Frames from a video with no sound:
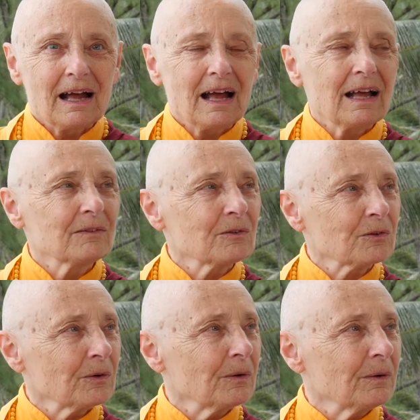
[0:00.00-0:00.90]
And
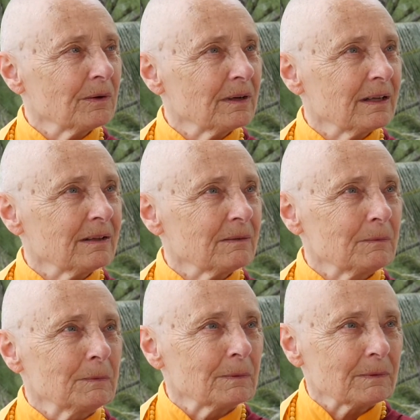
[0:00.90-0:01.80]
so,
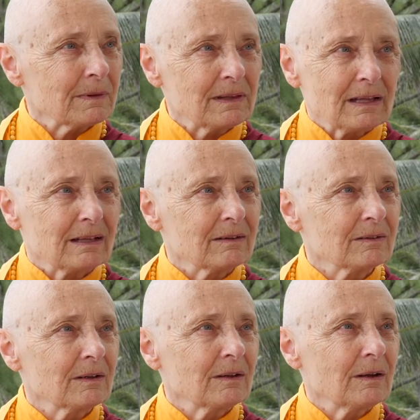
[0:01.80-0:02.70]
that
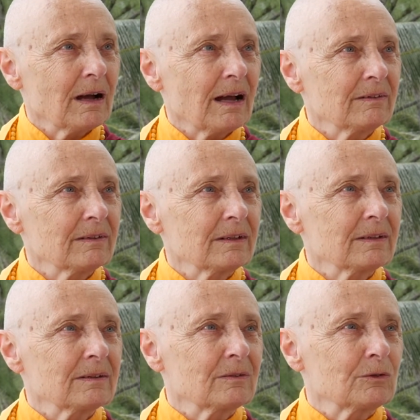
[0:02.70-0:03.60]
I think
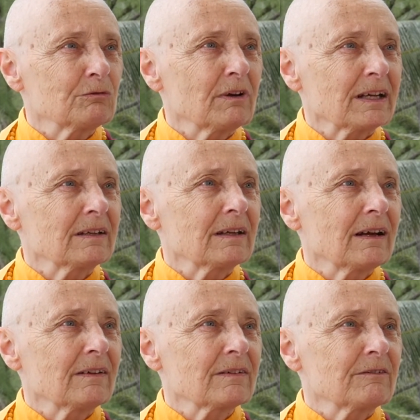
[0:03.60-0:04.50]
to
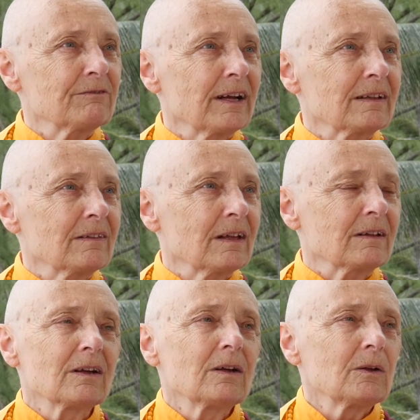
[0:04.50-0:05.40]
recognize the fact that,
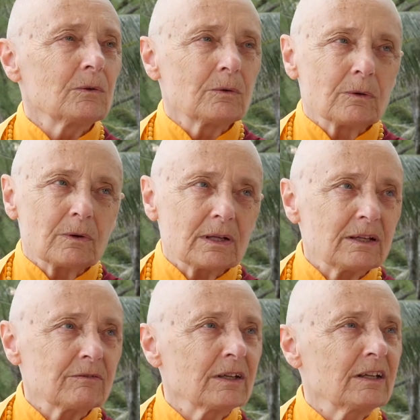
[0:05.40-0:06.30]

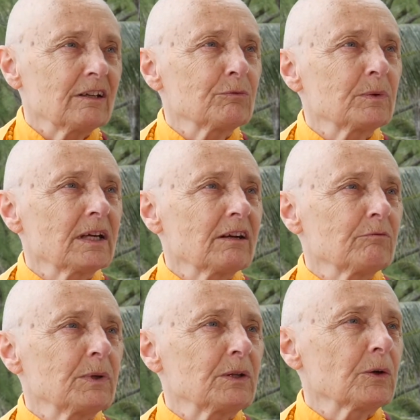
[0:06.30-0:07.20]
even if we have
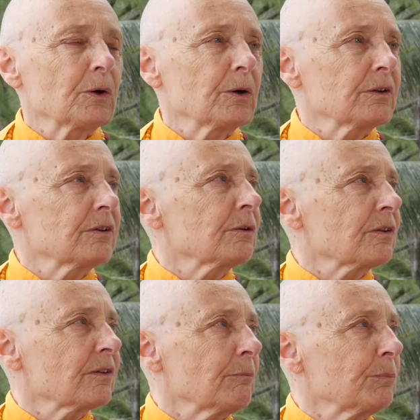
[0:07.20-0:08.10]
been hurt at
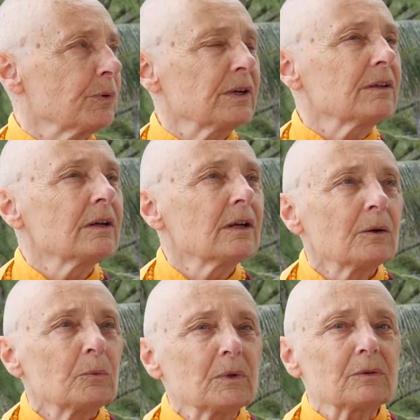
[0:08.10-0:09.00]
some point,
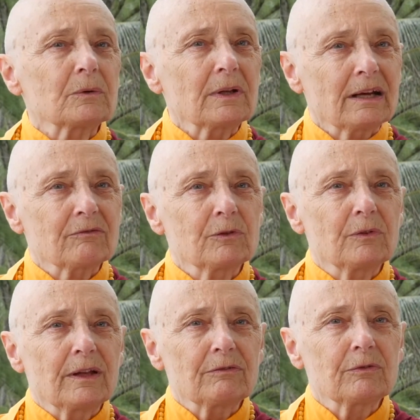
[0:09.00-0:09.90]
we don't have to
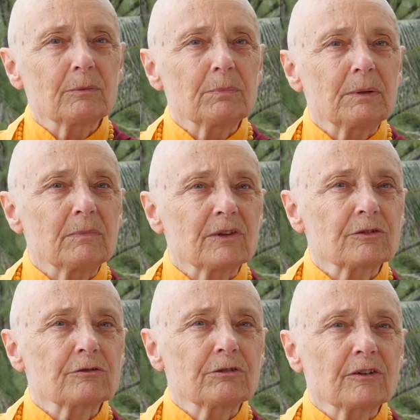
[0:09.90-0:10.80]
therefore be
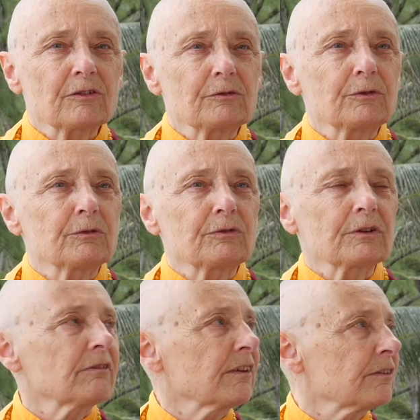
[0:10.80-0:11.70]
mistrustful for
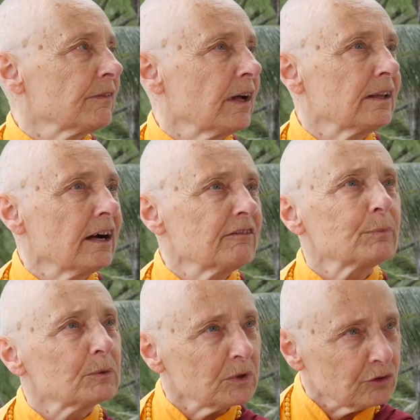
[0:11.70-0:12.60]
the rest of our life,
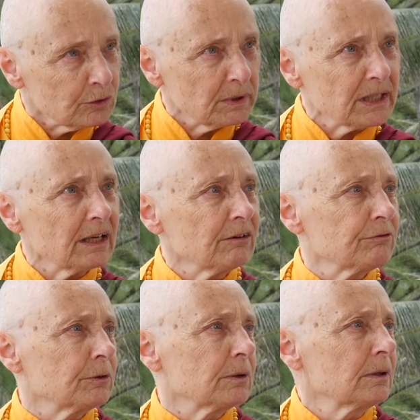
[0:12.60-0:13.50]
but we should be careful.